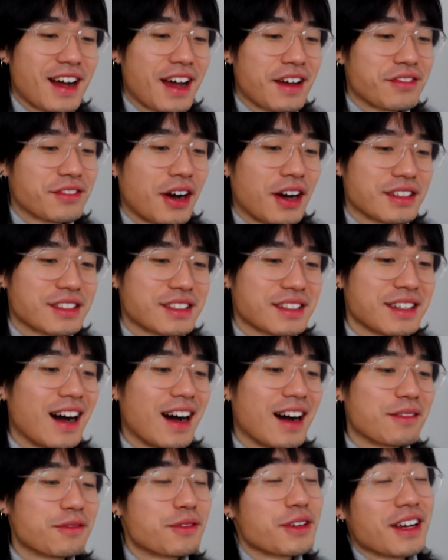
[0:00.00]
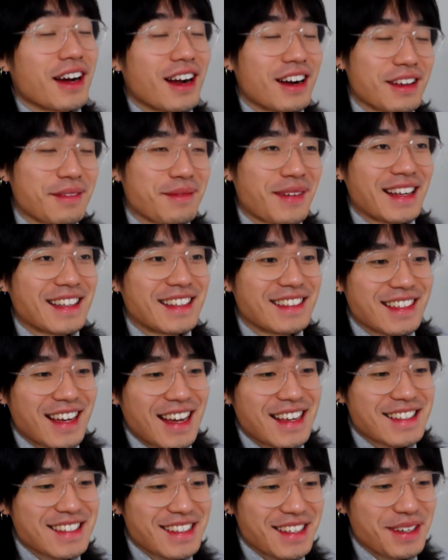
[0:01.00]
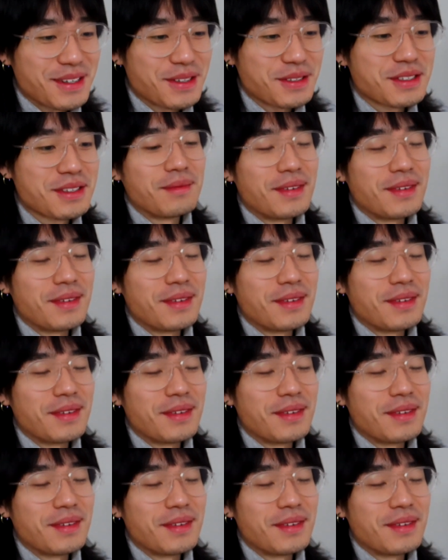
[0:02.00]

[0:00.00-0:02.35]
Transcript: I got regarding my design skills.